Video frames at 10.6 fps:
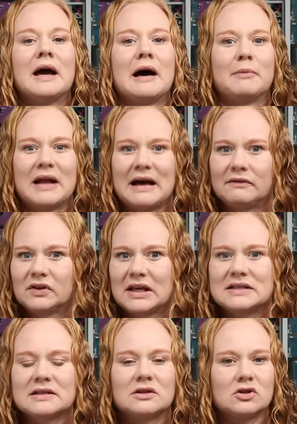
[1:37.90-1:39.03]
I'm going to have
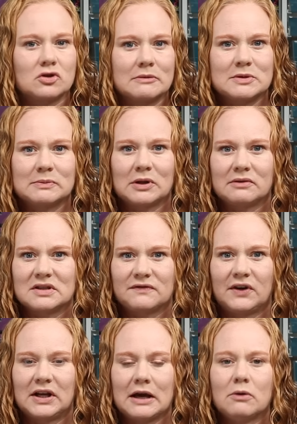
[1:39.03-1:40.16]
links in the description below this
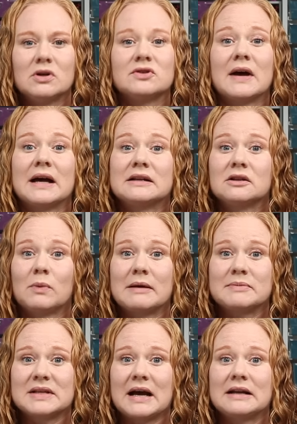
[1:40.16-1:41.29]
video, so head to the
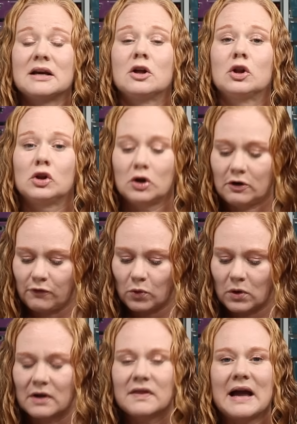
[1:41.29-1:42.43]
website, look
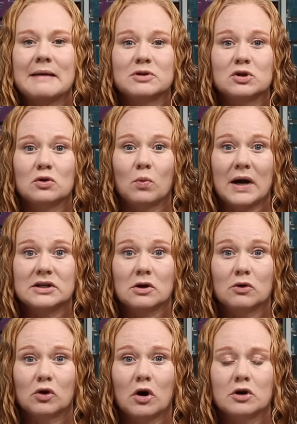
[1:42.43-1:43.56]
for the Absolute White
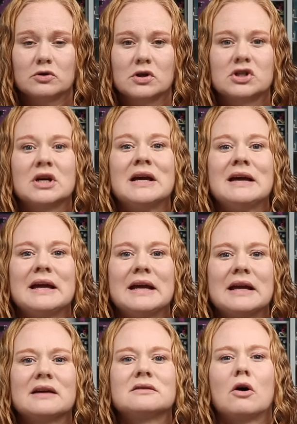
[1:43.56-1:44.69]
toner cartridge
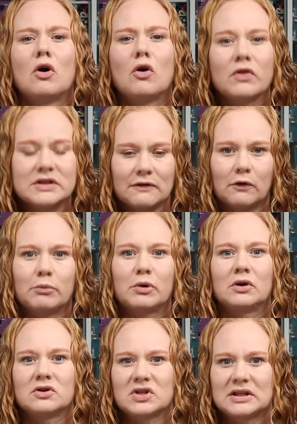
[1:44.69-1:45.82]
and all the different
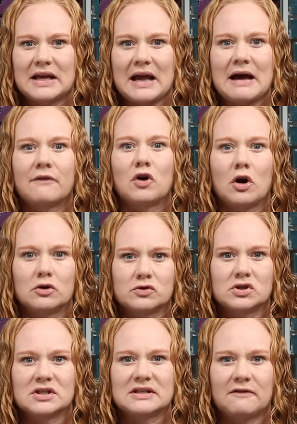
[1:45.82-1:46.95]
printers that they have
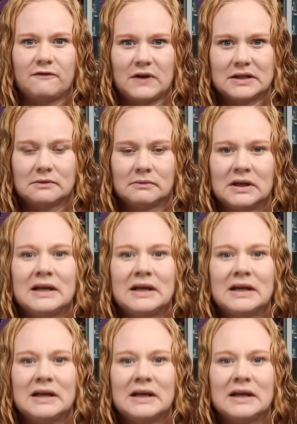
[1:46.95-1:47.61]
cartridges that fit.